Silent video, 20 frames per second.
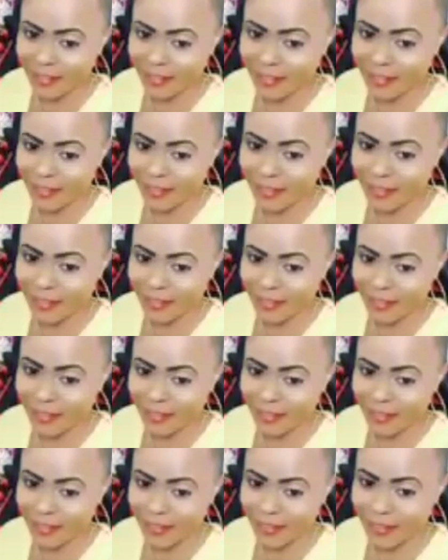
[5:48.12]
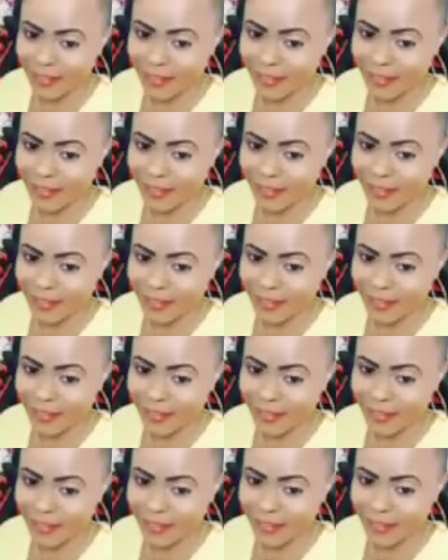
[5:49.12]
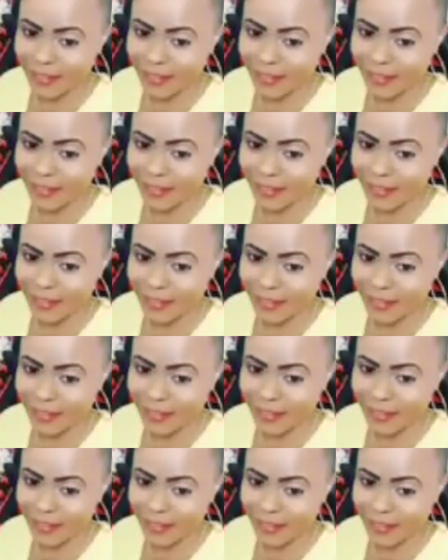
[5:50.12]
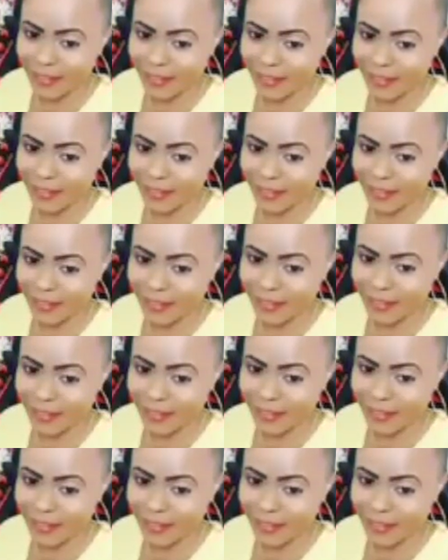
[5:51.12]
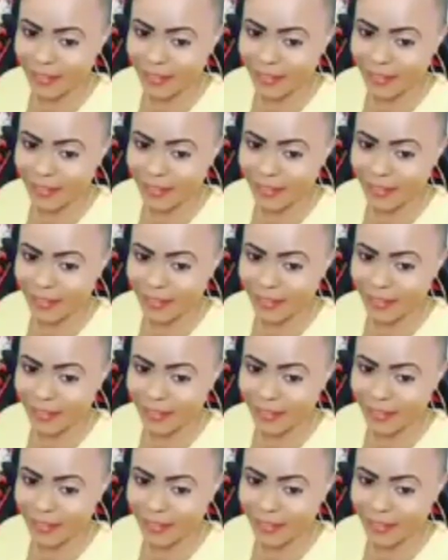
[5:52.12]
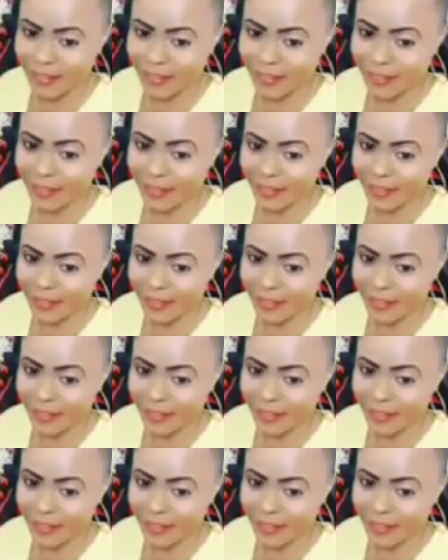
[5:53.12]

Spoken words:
(silent)